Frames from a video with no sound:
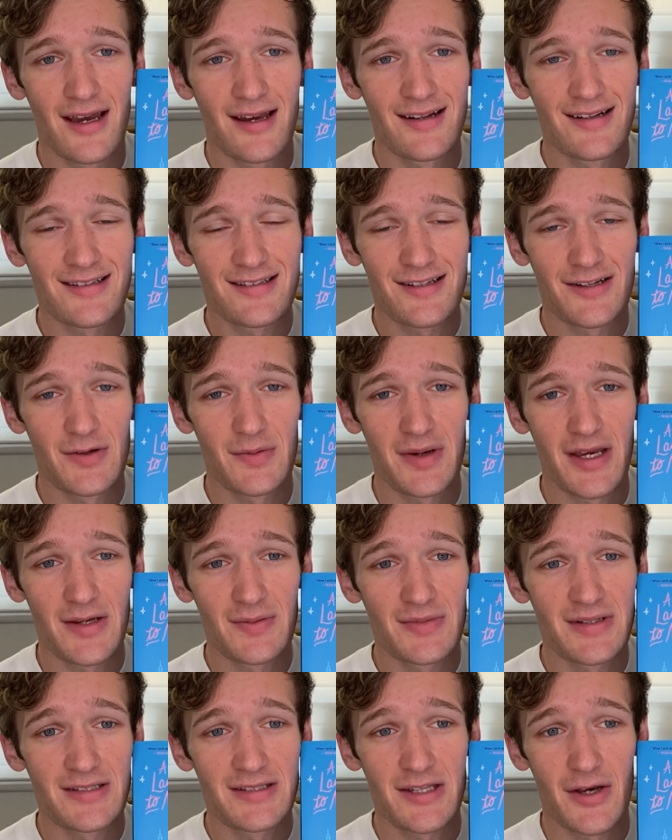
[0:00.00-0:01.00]
and it's gonna
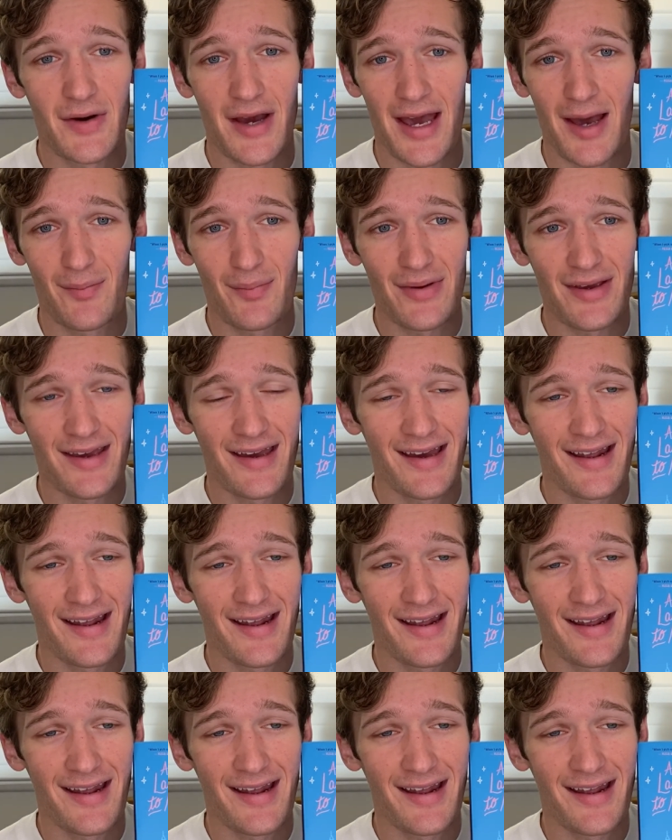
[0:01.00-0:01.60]
make me so happy,